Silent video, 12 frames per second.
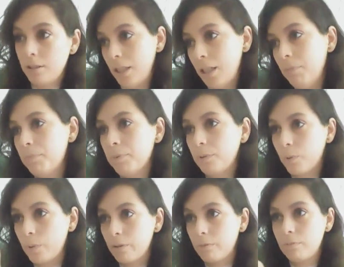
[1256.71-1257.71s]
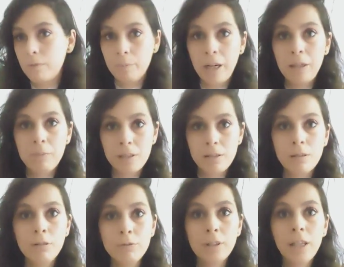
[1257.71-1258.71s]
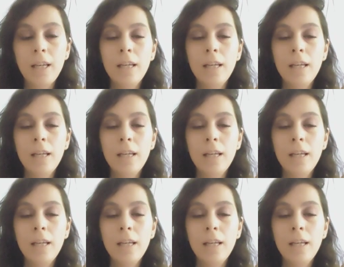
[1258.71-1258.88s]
keep or remind myself